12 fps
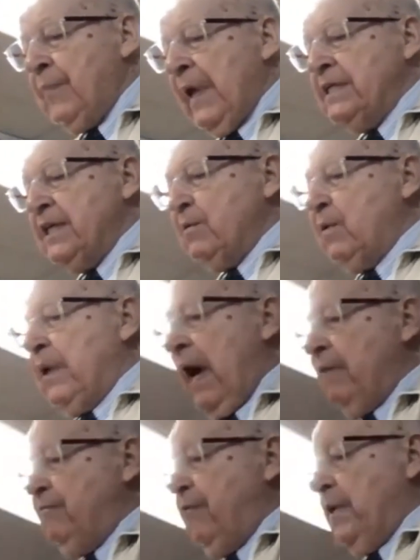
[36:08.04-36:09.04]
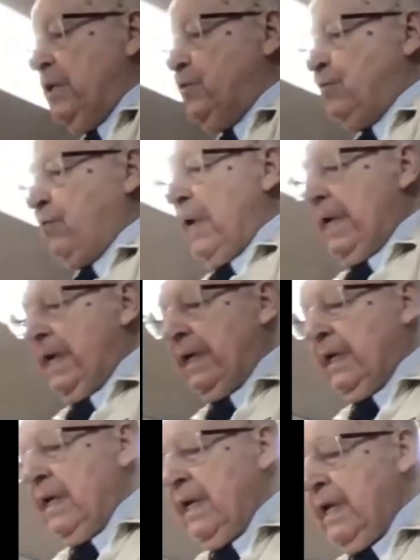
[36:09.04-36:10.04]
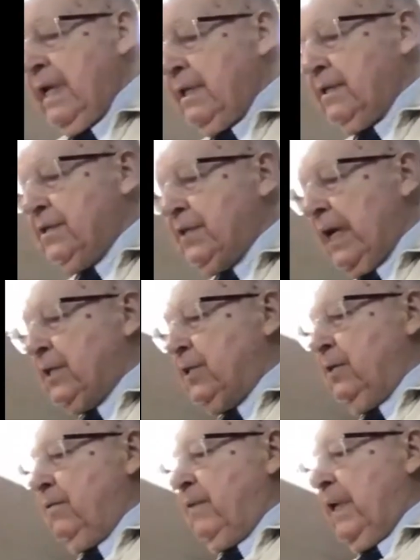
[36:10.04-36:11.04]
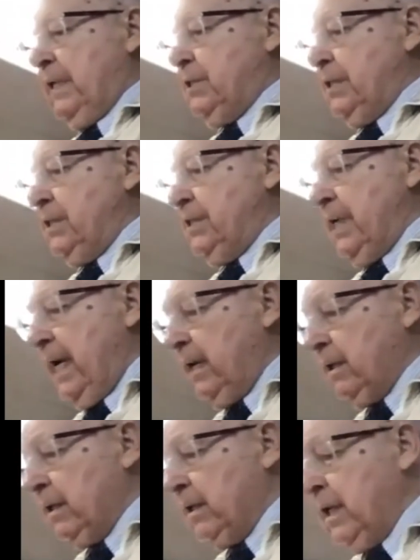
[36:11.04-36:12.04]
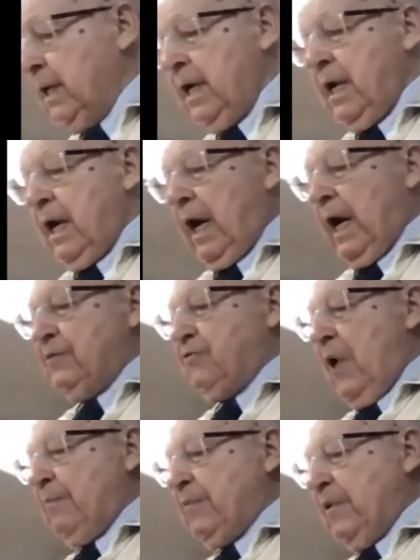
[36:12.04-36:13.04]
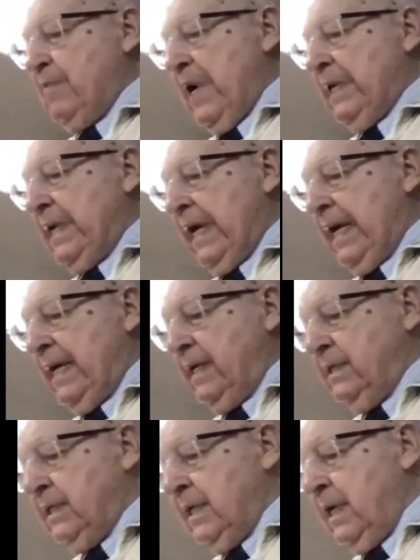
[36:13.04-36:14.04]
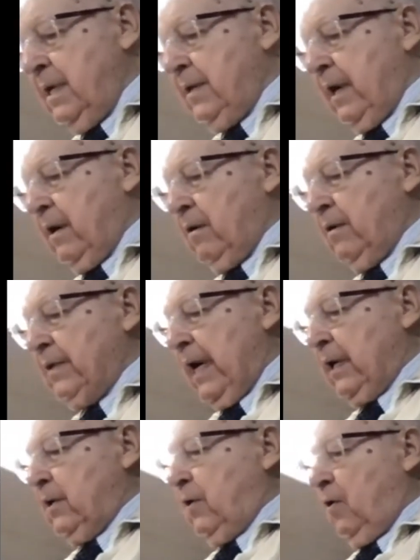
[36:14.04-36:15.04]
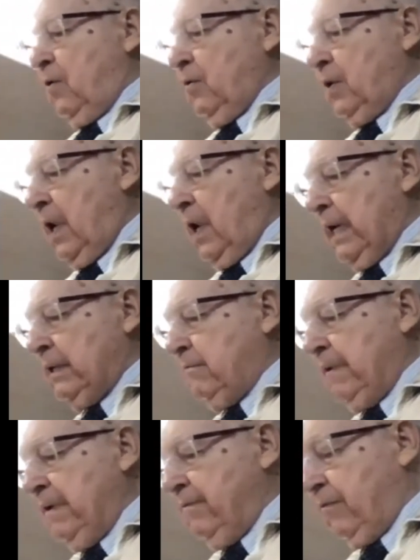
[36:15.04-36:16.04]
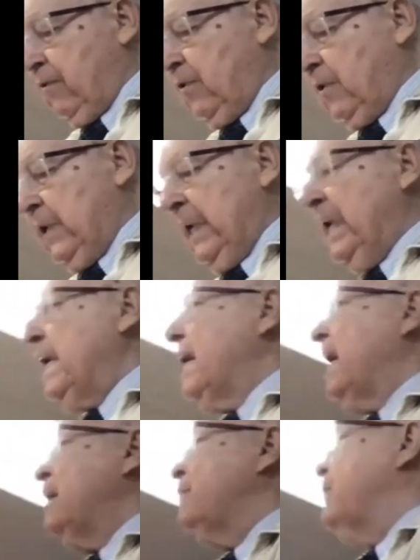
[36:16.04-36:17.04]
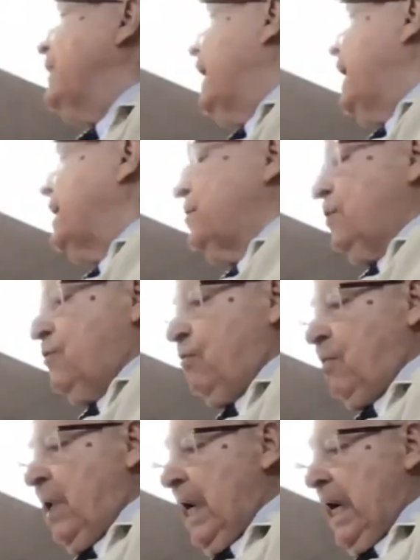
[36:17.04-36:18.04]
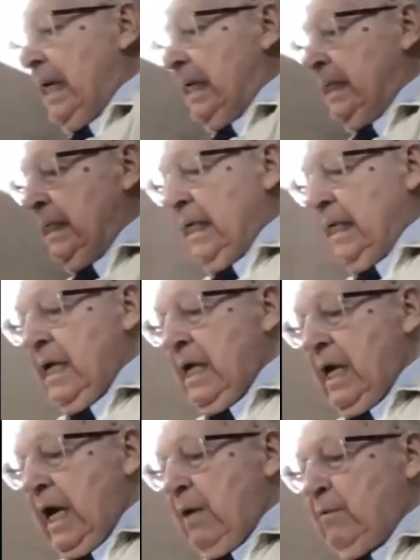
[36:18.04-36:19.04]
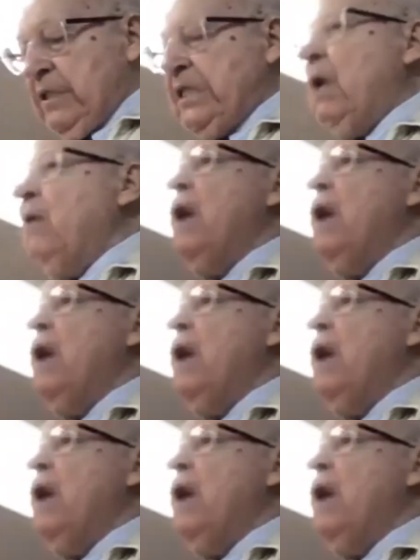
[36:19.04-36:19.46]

he said, When I finished reading the section of Hudson Taylor, I dropped to my knees there on that cold concrete floor and began to cry. I was so